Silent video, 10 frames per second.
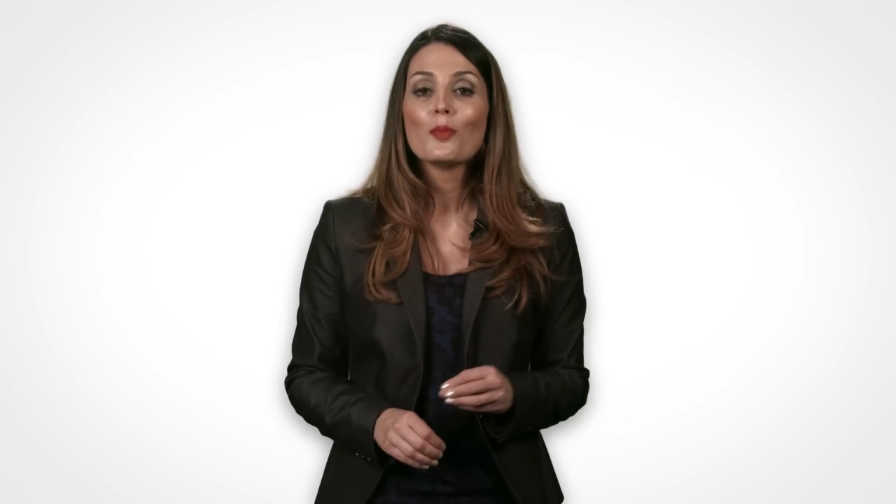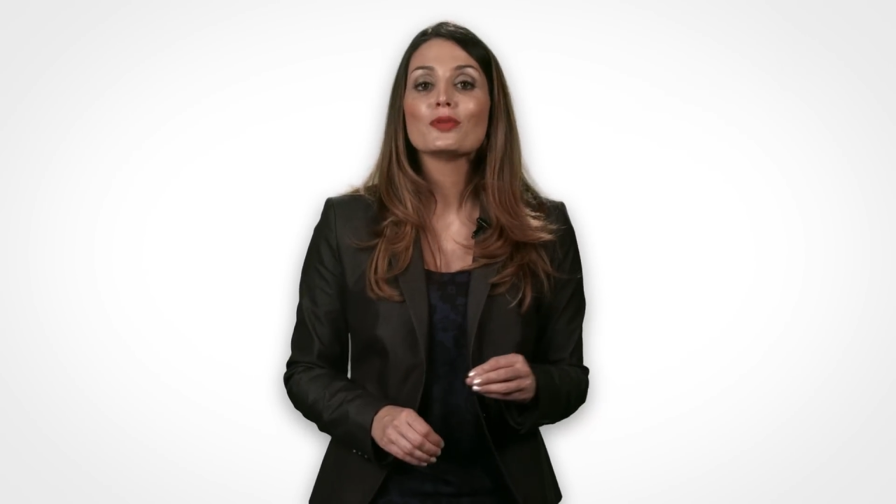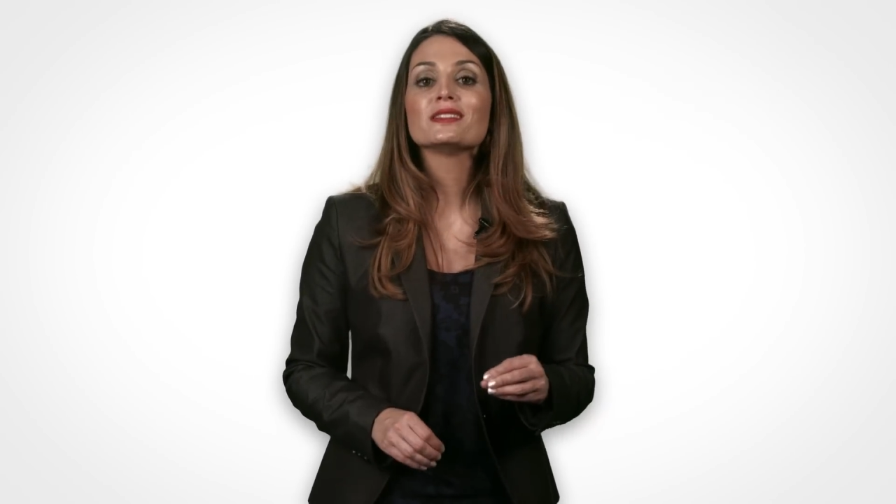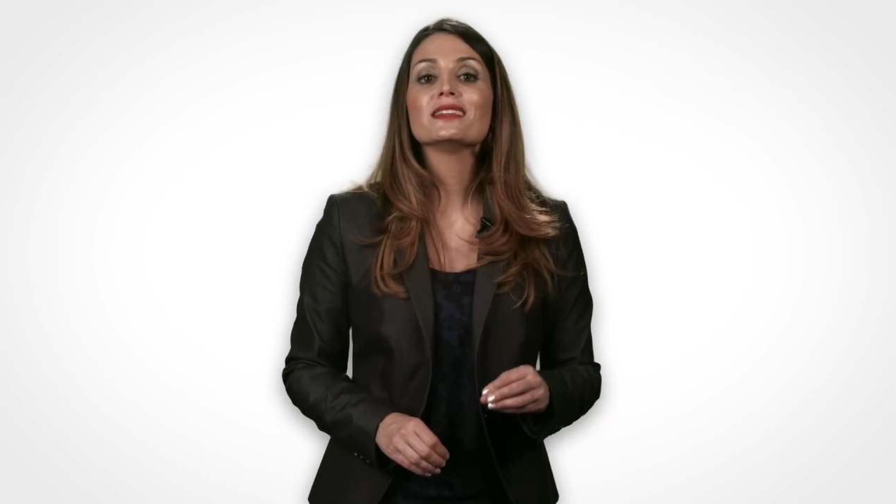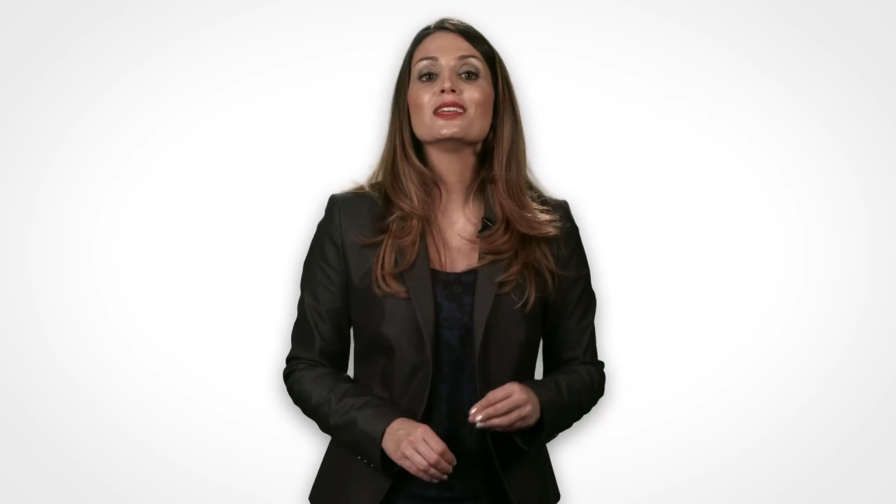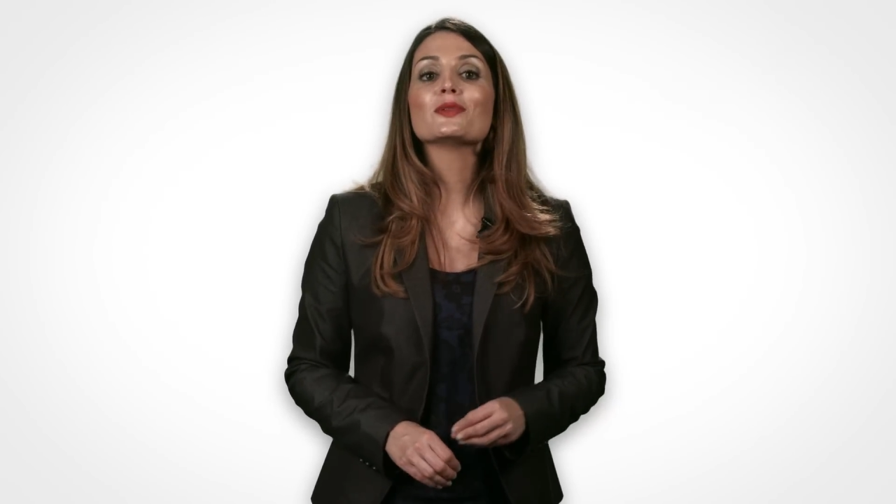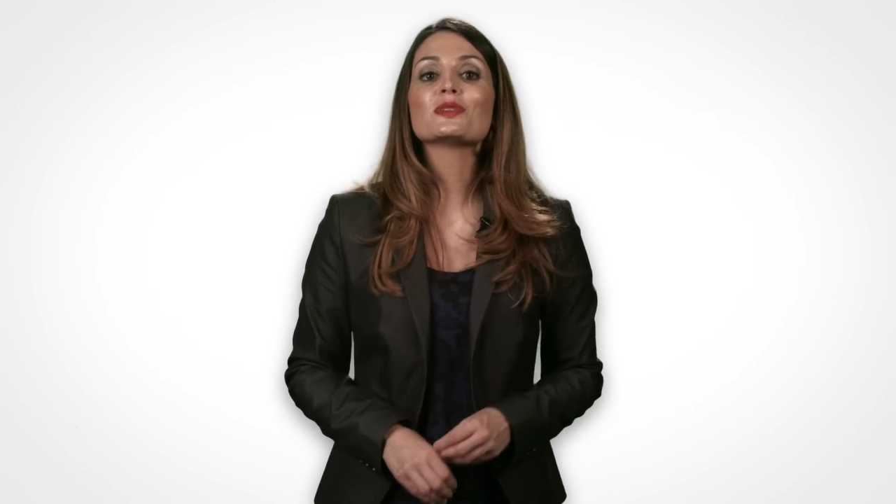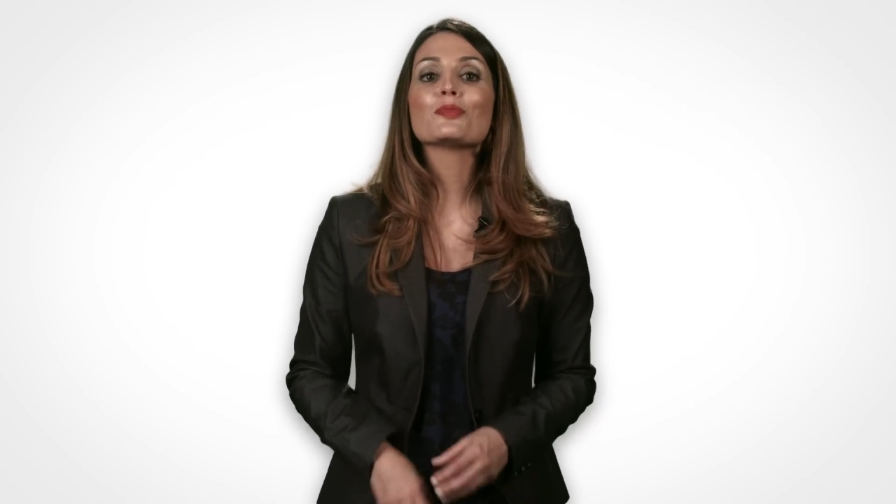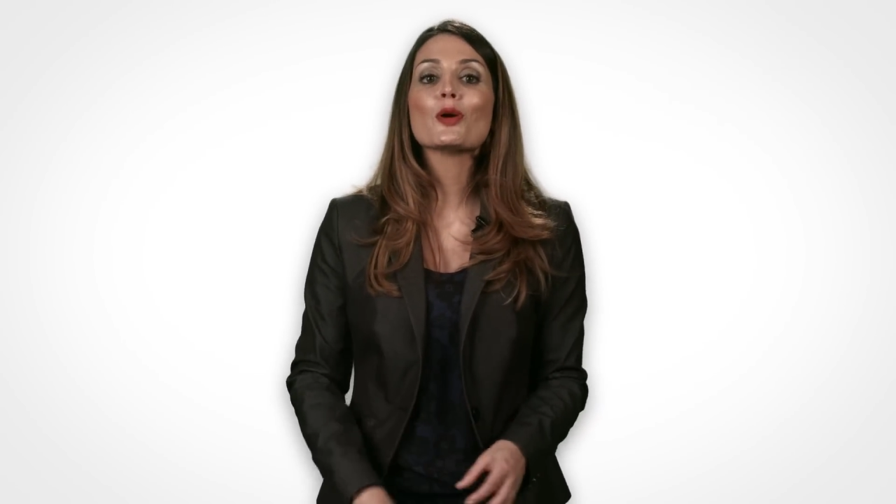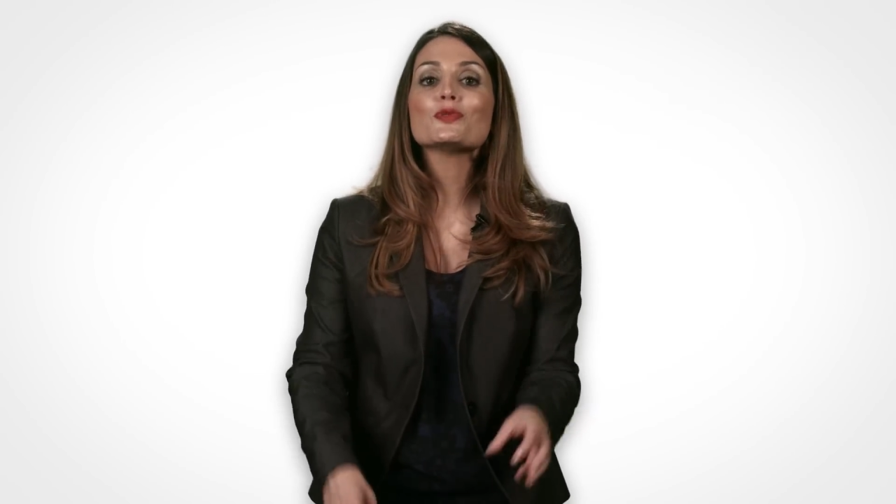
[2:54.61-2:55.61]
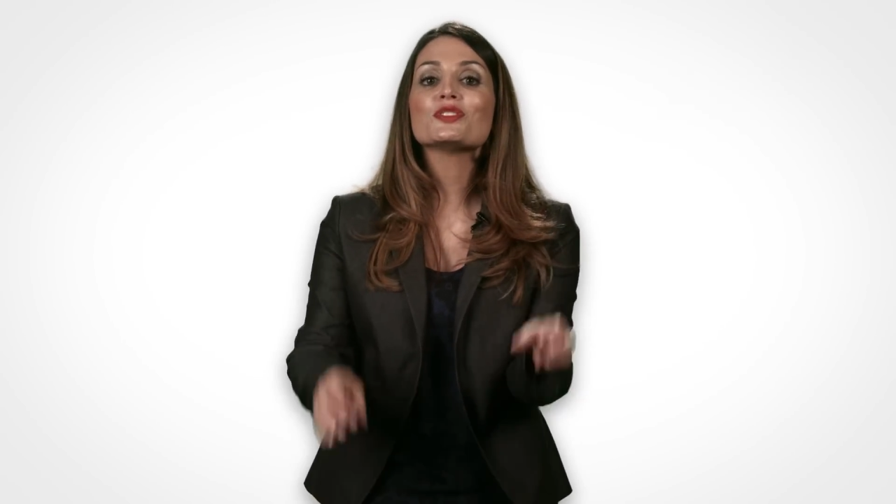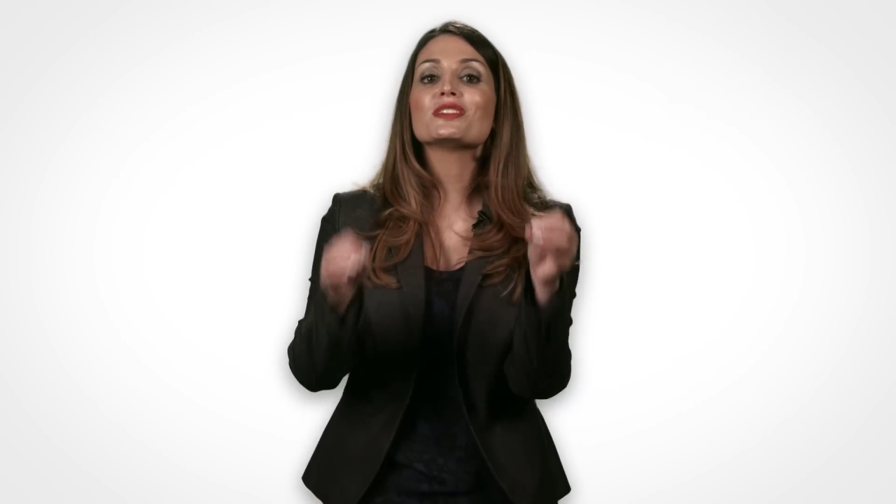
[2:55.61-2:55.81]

Presidio's approach